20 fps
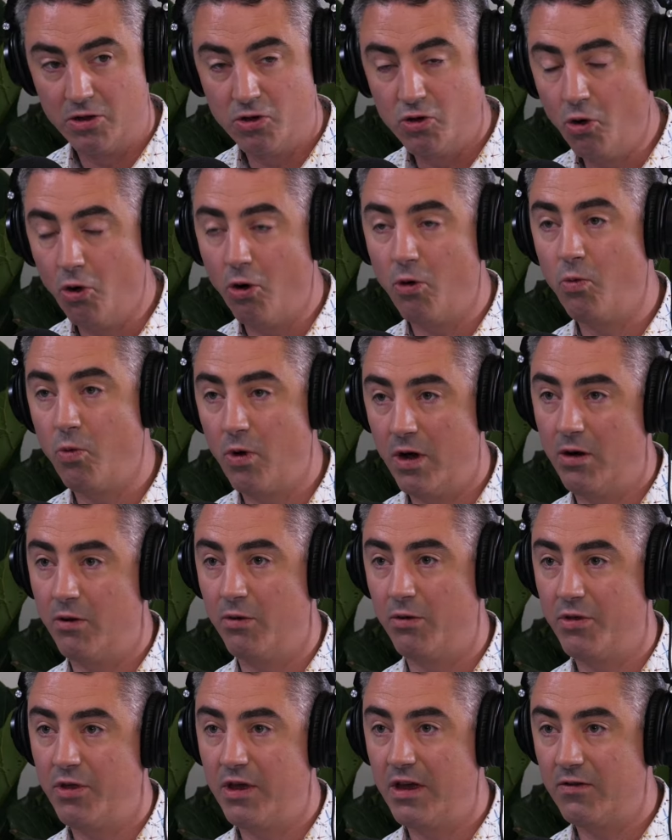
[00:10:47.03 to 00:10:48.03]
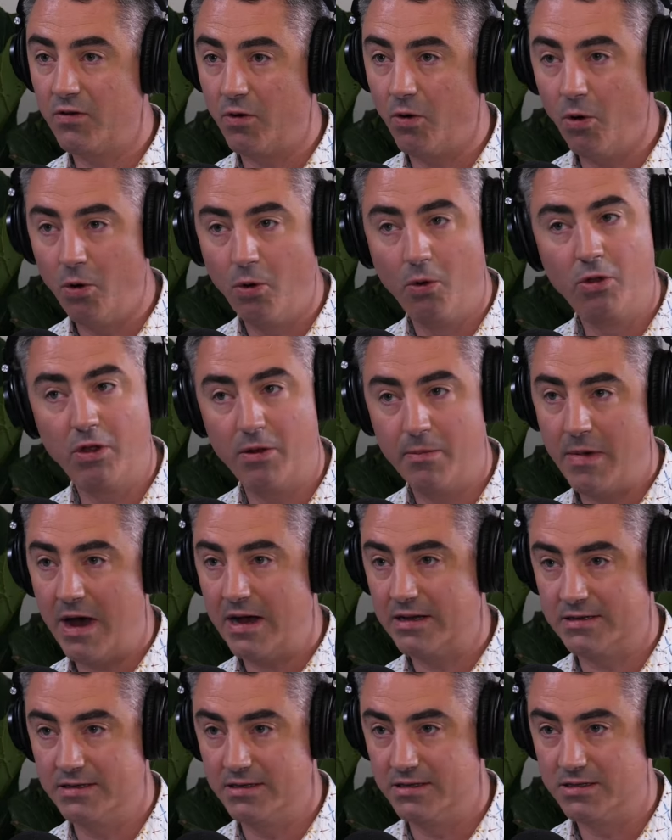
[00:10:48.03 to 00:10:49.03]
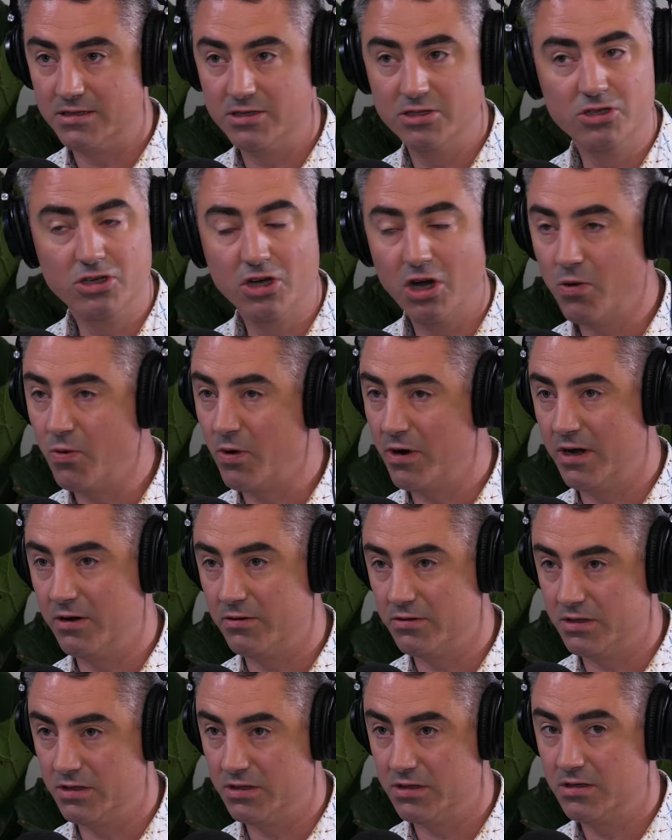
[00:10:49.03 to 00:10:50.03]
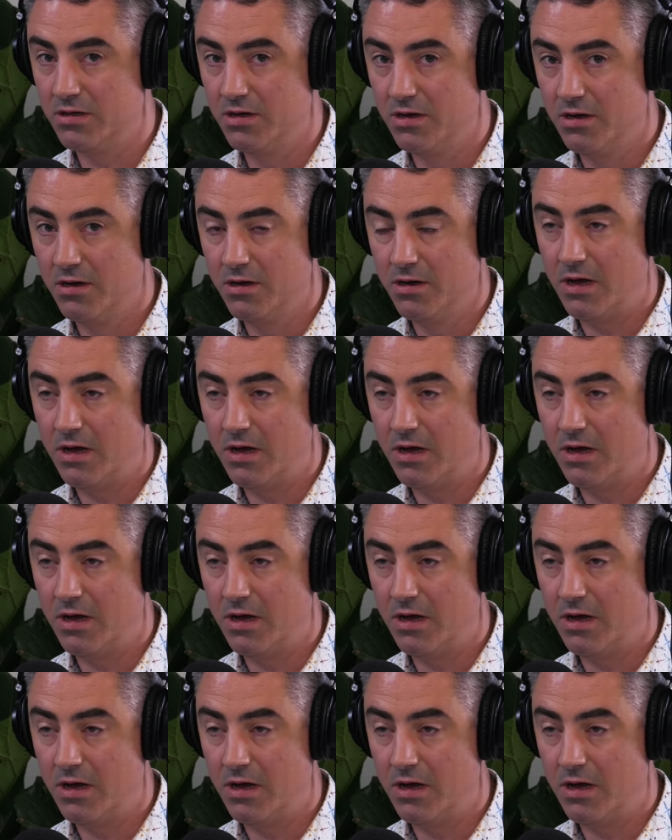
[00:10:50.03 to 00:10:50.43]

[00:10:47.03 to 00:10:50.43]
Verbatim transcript: Your wealth is all that matters, no one else's.